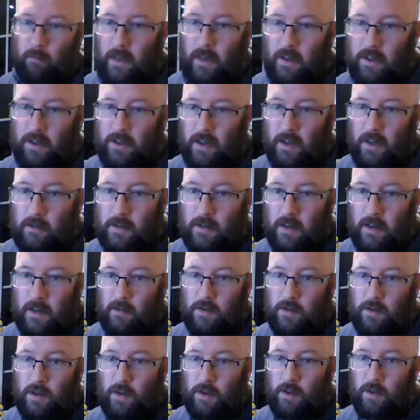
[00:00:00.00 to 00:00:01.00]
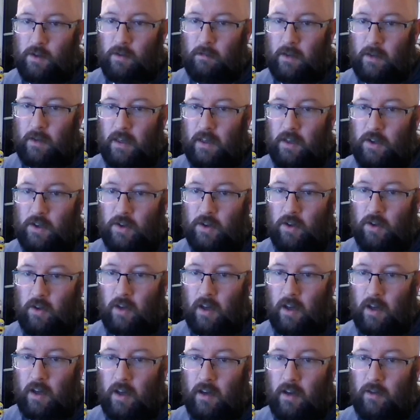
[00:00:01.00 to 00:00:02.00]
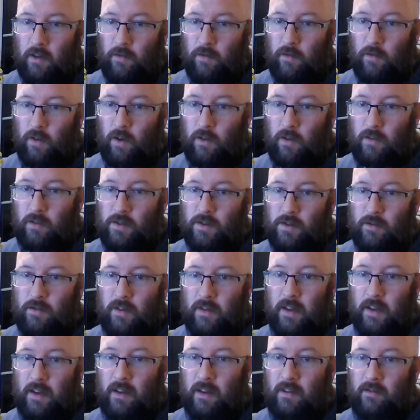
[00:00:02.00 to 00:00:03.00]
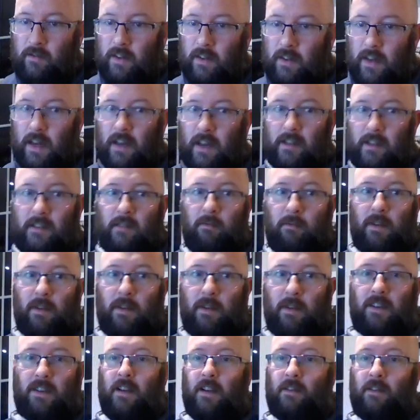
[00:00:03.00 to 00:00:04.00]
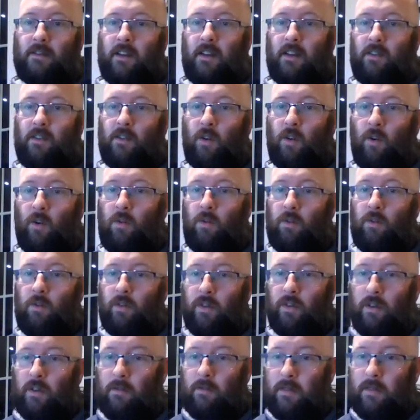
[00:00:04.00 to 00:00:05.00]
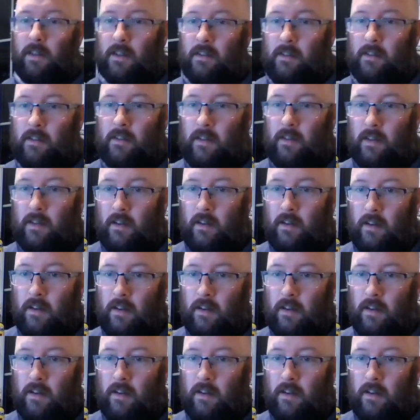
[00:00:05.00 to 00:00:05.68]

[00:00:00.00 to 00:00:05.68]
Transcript: Big shout out to newbie Johnny and Florence Reeve. Yes, big shout out to all the newbies.